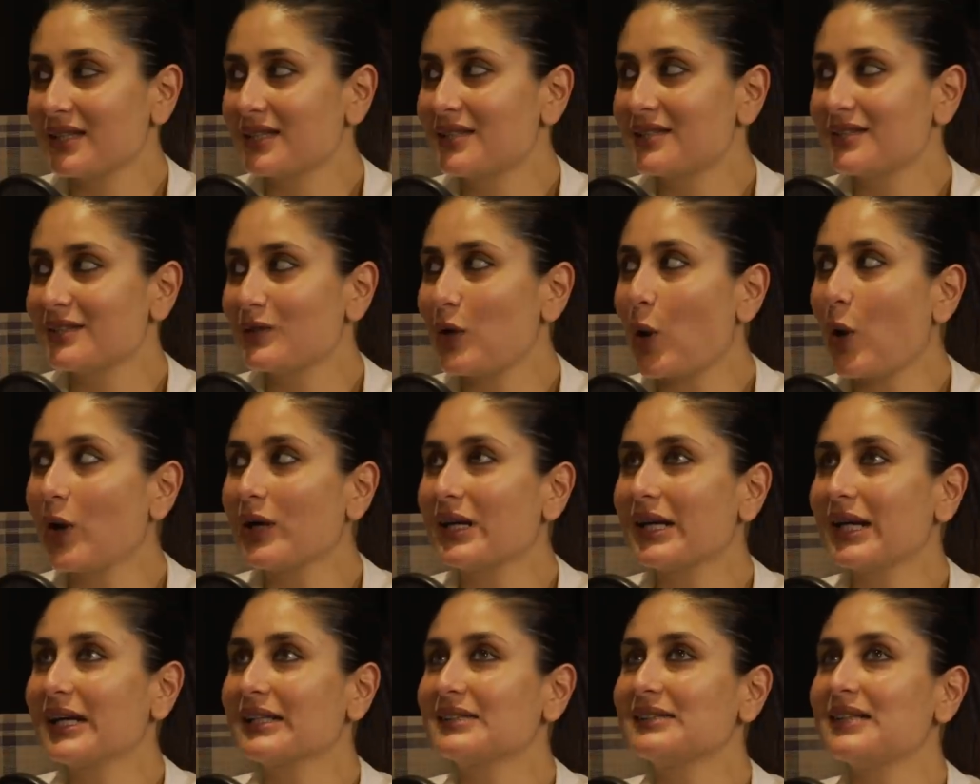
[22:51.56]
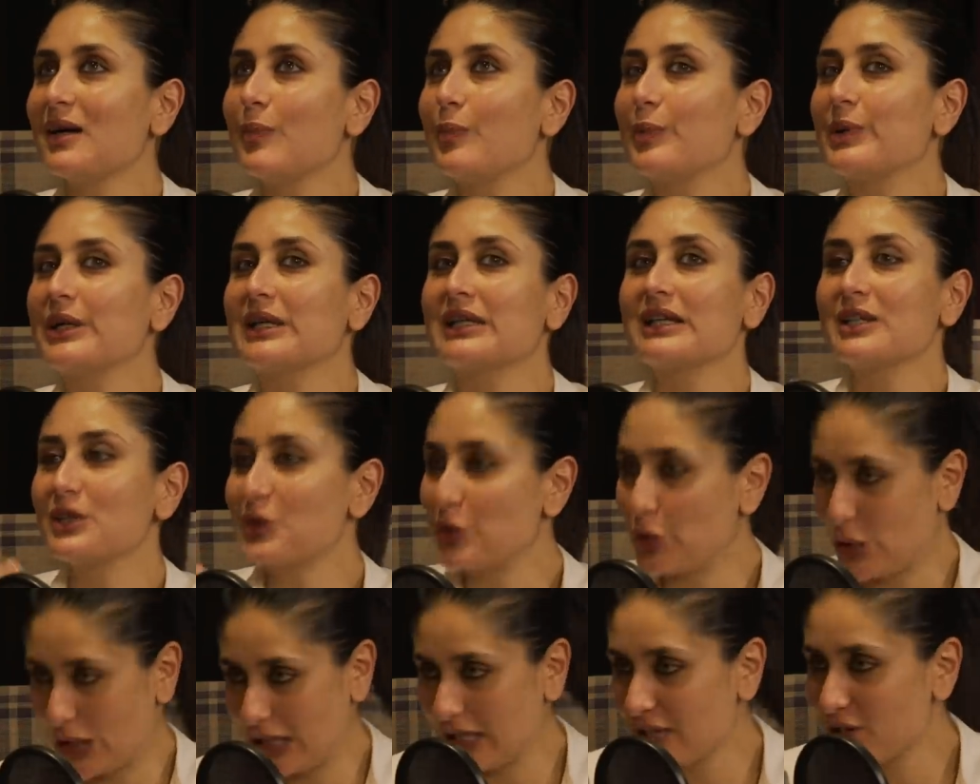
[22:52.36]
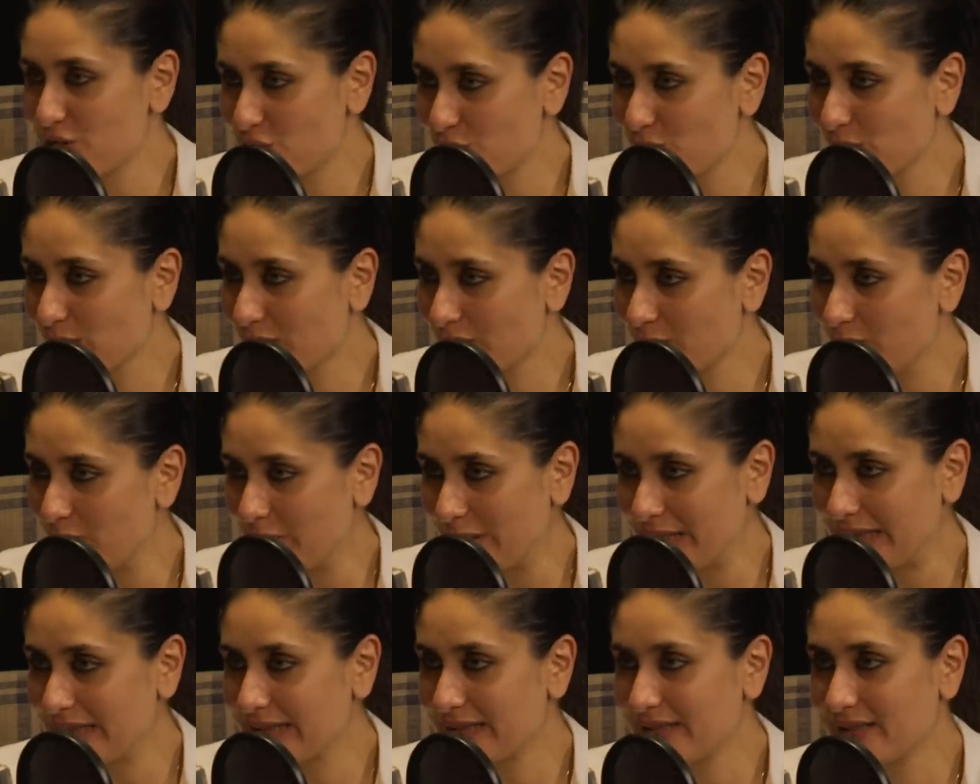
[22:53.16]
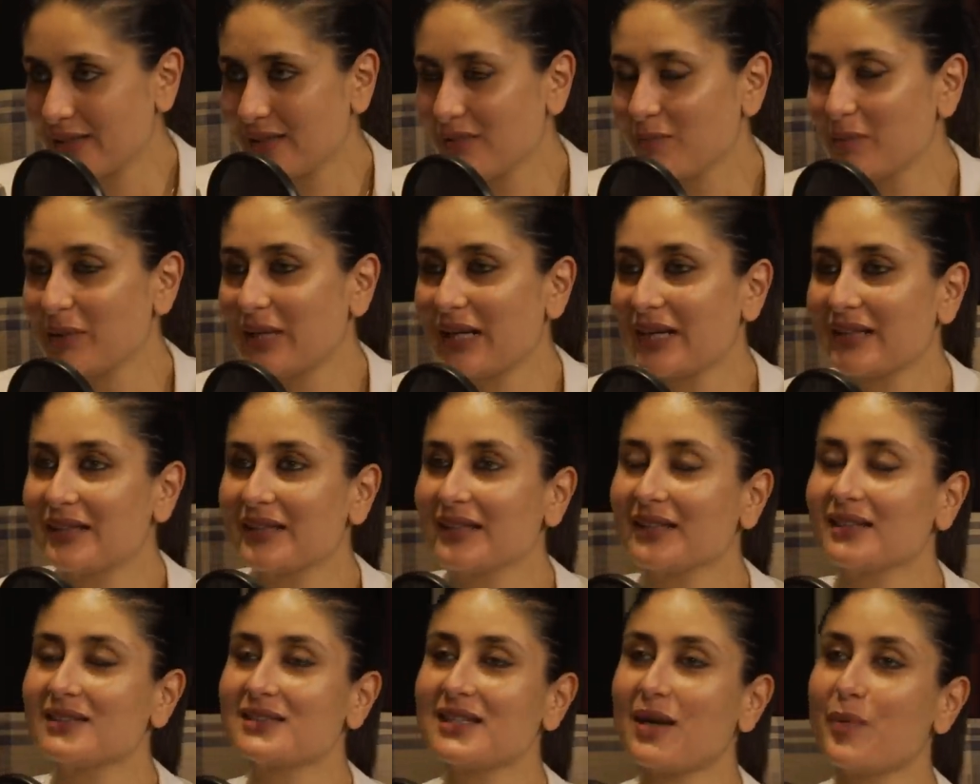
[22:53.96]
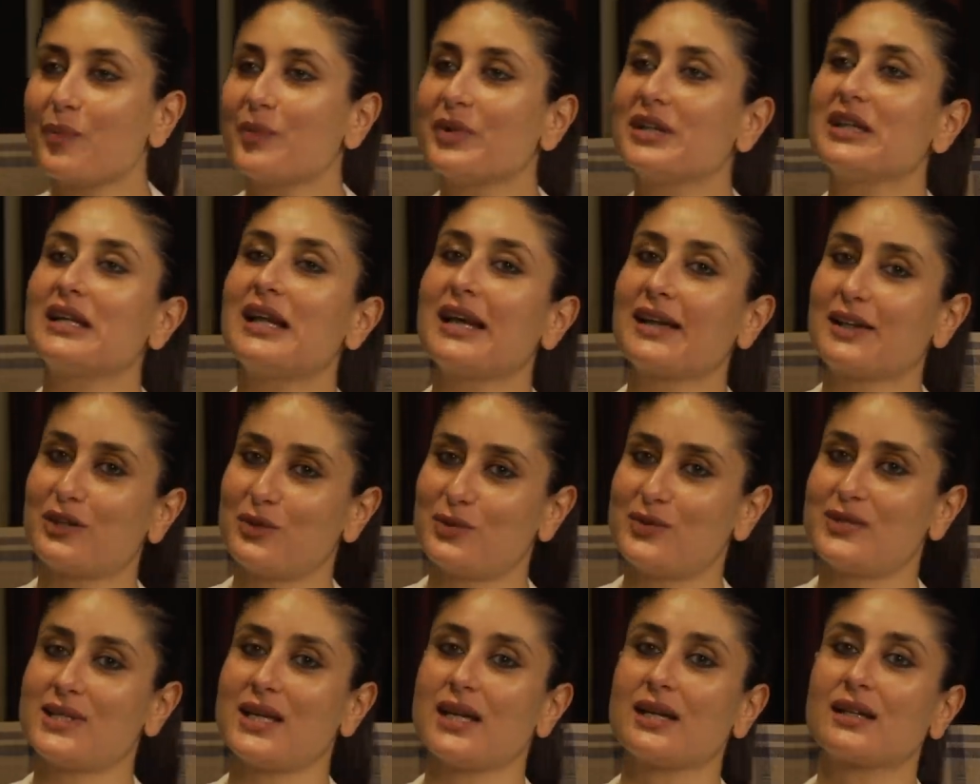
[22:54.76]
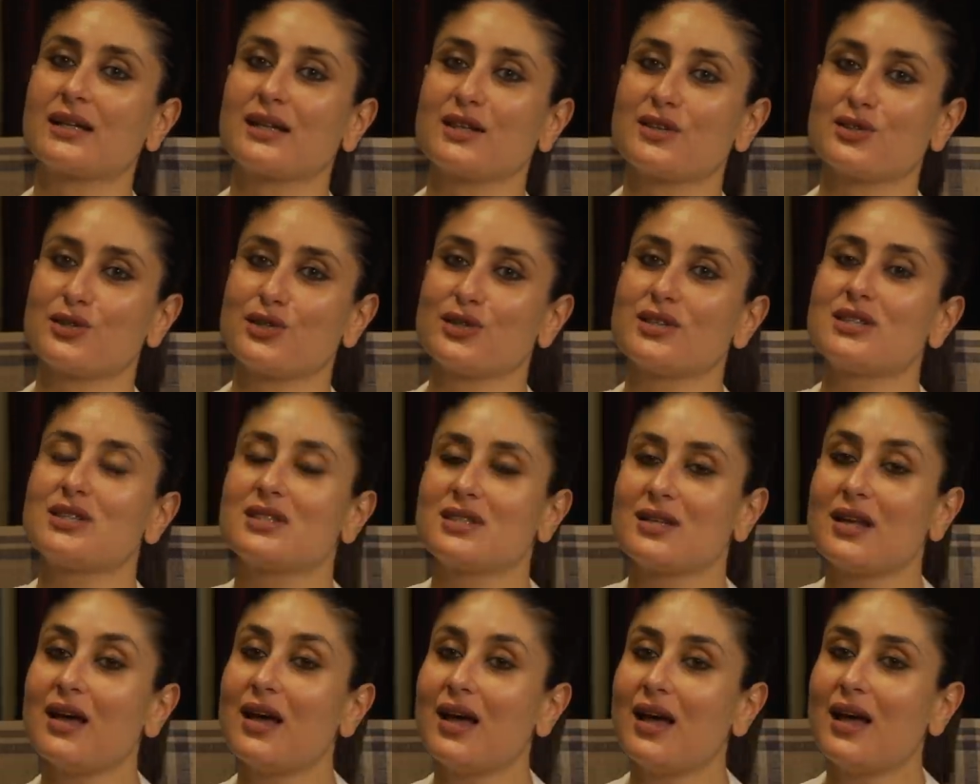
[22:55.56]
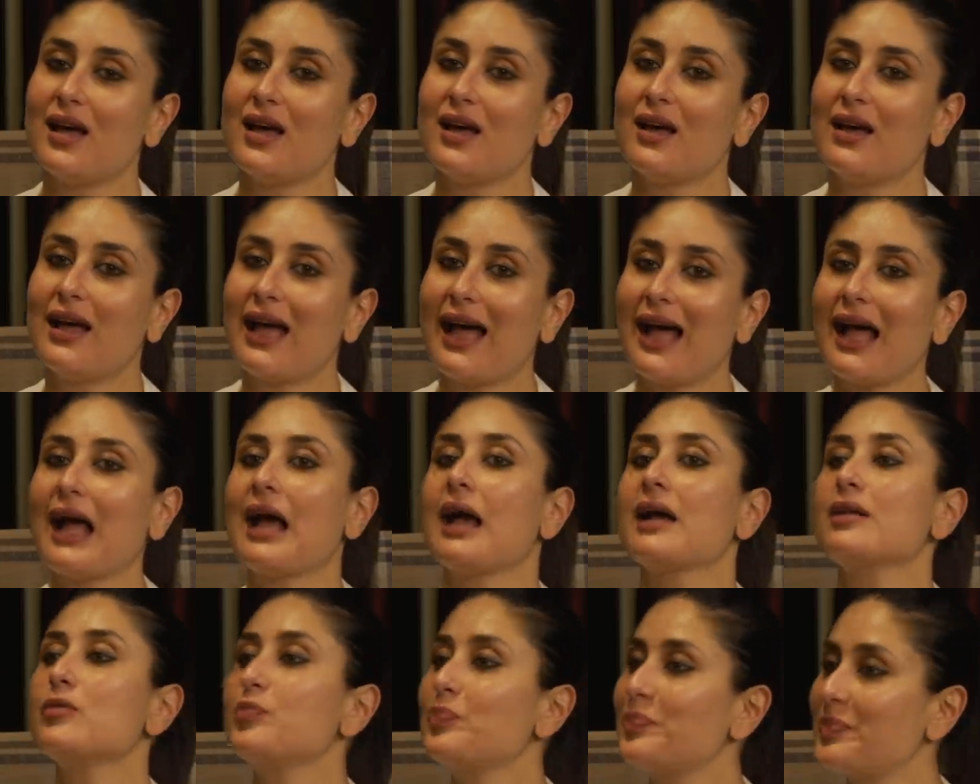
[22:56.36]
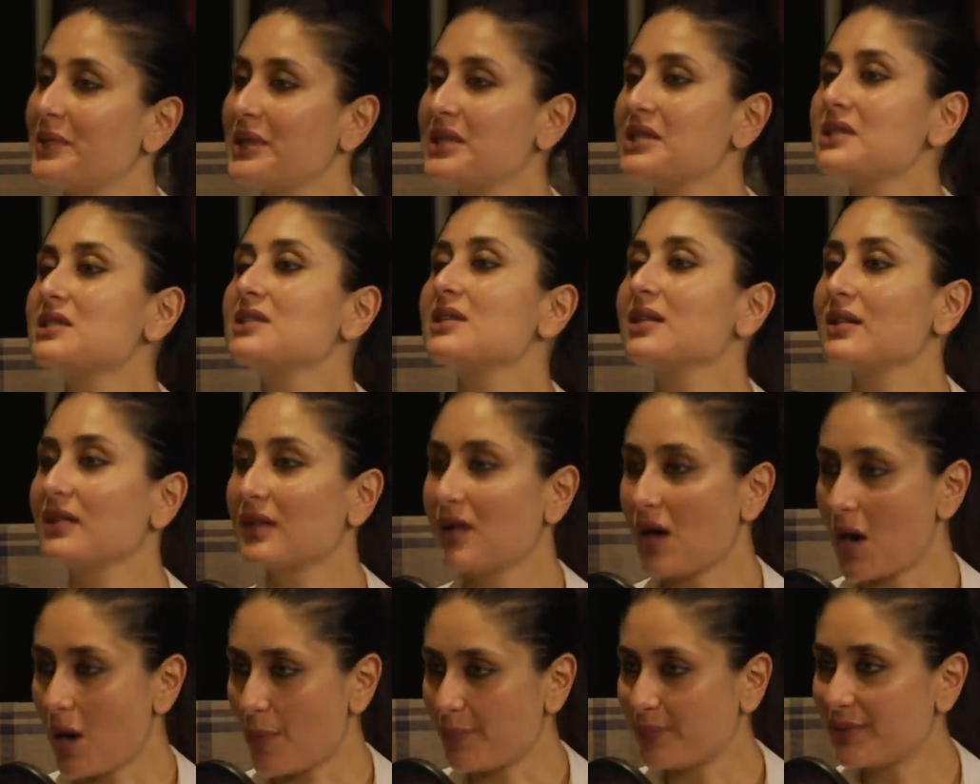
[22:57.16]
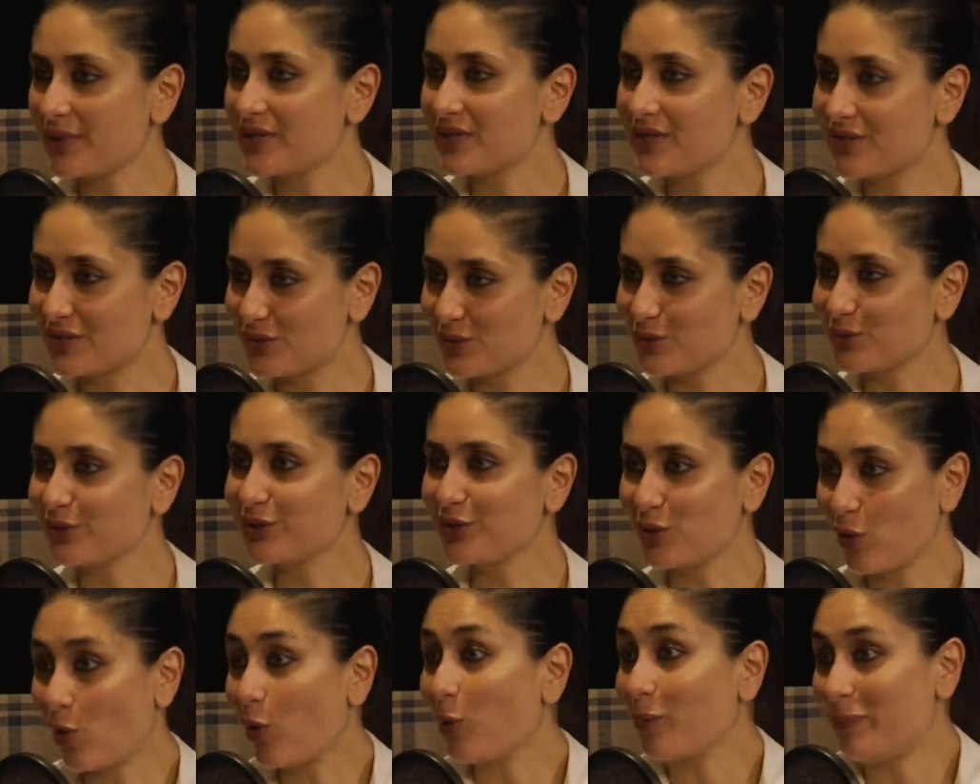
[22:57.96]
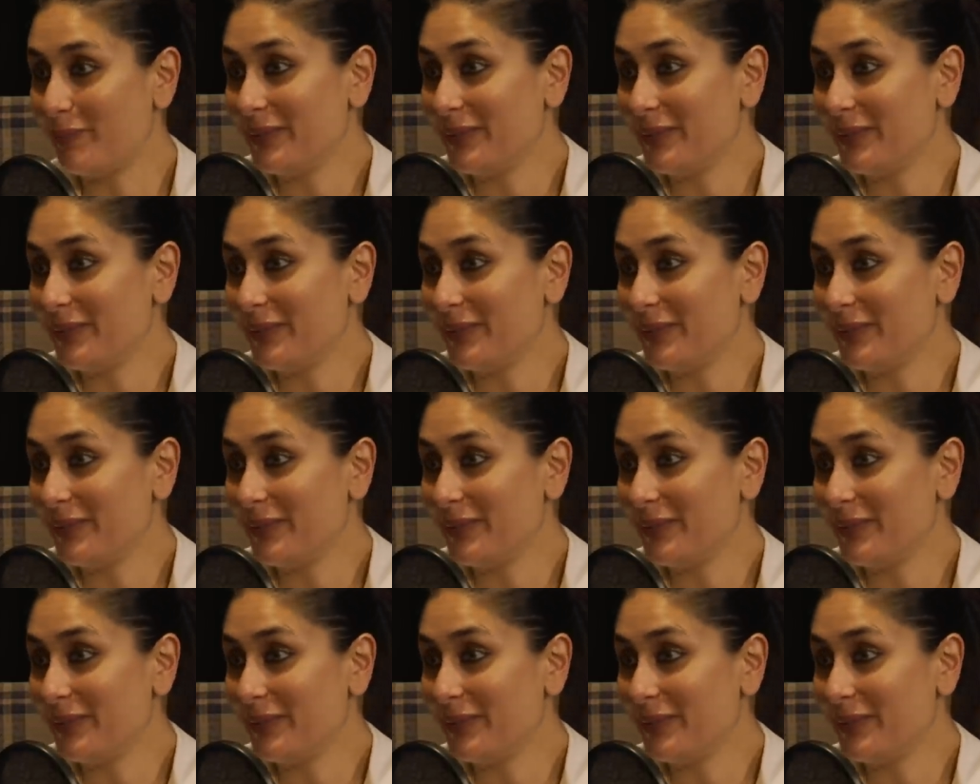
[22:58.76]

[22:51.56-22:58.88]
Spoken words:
It's not like somebody can change you completely, but I think somebody, like you said, can just add peace and calmness to your